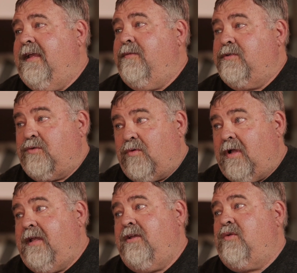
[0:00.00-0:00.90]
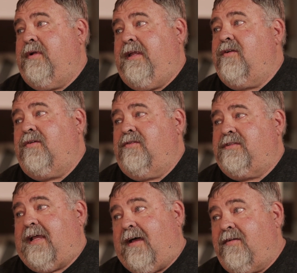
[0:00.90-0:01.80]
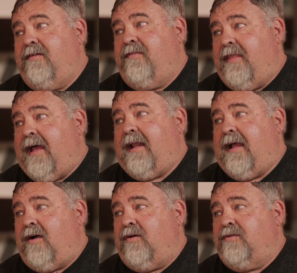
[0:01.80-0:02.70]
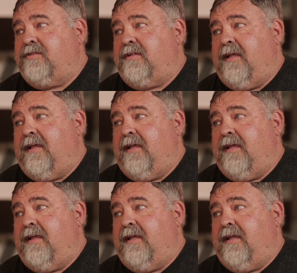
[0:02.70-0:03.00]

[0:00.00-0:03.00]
He was running 20 girls out of that house,